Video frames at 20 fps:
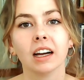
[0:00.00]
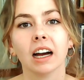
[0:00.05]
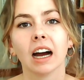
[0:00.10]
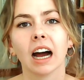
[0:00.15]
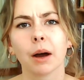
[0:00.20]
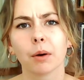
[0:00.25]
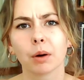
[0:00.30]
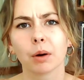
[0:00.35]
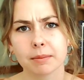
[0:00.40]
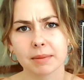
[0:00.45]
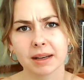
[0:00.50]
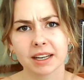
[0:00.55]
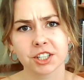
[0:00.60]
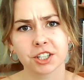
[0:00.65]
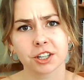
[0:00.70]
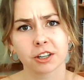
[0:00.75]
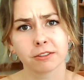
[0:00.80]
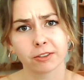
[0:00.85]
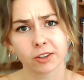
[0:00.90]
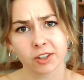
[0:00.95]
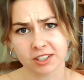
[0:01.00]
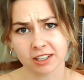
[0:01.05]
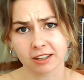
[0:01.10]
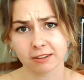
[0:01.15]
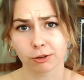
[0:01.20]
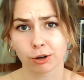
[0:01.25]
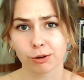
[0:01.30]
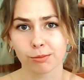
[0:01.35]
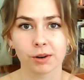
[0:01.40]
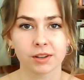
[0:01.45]
I want to make sure first and
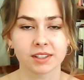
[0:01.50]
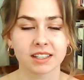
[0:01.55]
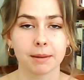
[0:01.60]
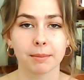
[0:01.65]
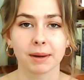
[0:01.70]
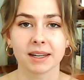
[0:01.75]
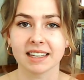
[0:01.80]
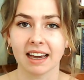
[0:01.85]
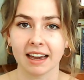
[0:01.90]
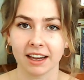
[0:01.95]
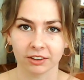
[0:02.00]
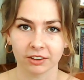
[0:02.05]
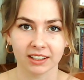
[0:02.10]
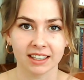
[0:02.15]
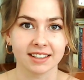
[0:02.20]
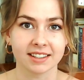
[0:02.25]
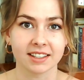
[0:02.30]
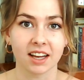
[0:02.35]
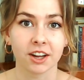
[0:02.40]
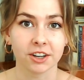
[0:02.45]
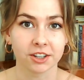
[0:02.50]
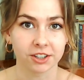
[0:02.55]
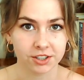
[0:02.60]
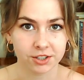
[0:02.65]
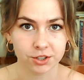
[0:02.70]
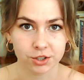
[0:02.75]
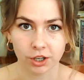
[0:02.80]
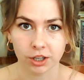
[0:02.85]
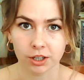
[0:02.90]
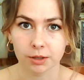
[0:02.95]
foremost that my title is
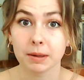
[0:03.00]
understood.